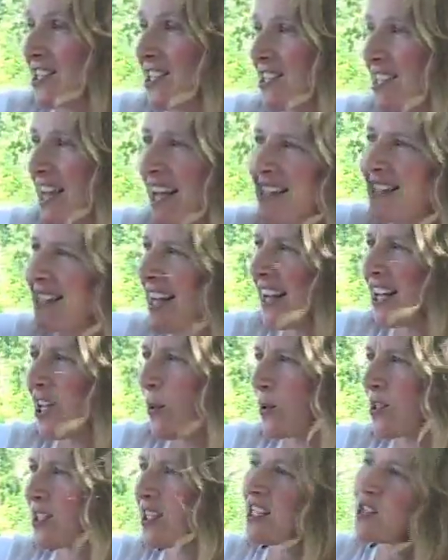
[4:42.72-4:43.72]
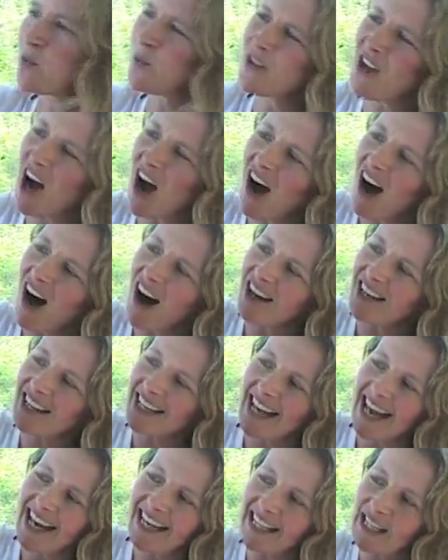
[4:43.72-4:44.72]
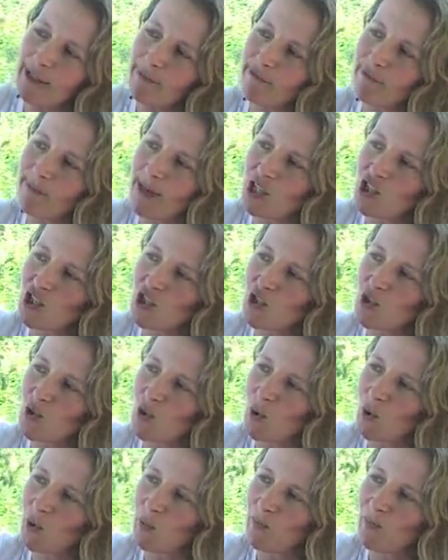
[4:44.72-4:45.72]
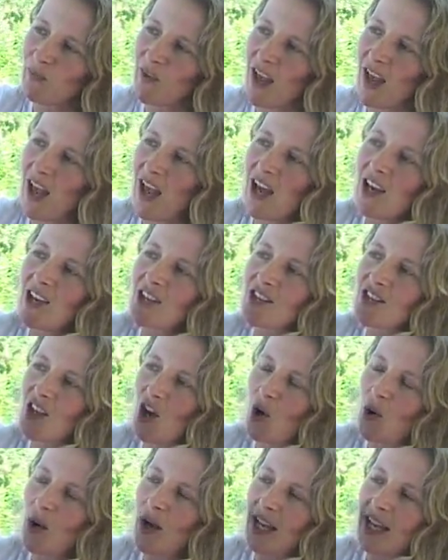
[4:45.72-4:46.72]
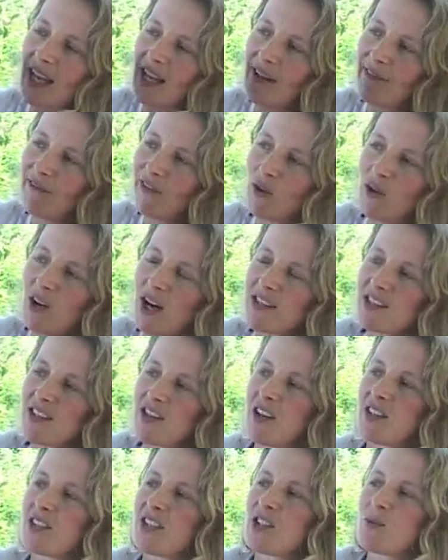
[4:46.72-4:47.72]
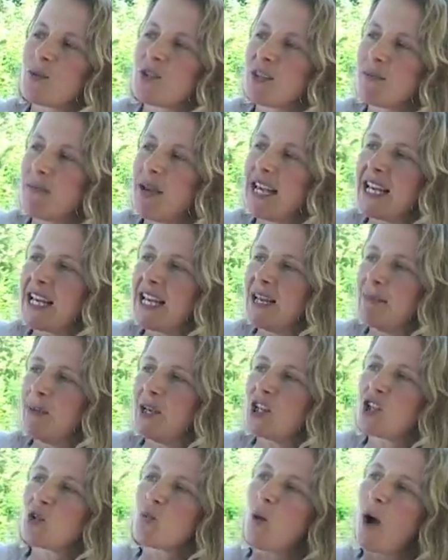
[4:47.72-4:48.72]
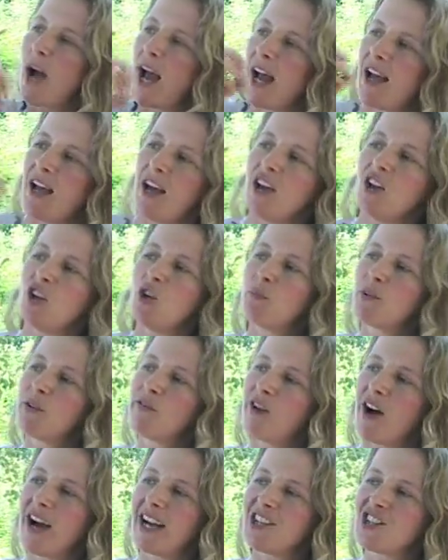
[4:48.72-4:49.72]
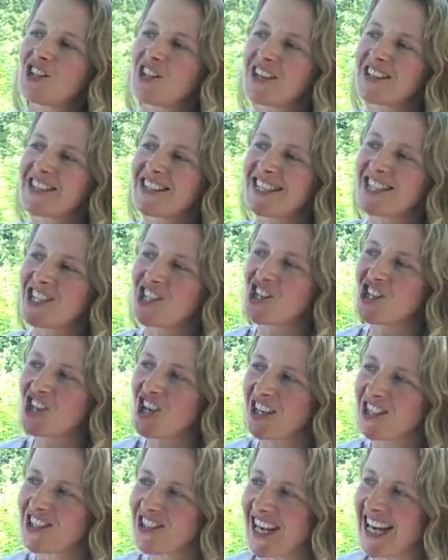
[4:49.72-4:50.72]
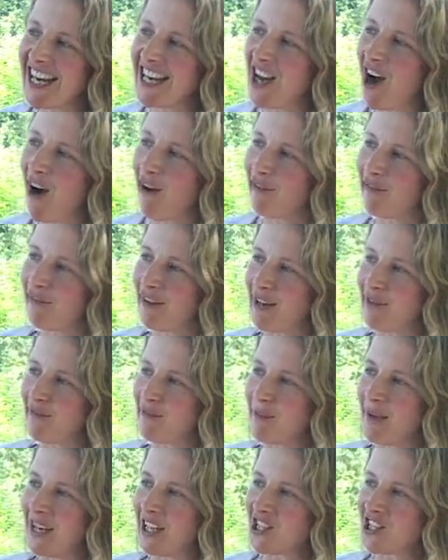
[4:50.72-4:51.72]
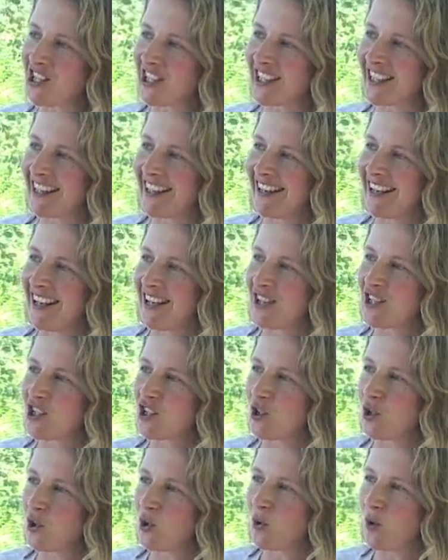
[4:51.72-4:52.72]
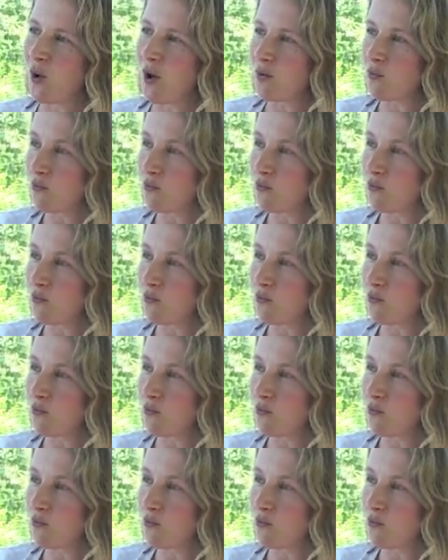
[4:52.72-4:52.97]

to say exactly what it is with hardly any information at all. So if you, as an artist, were to make an image where you provide just enough information to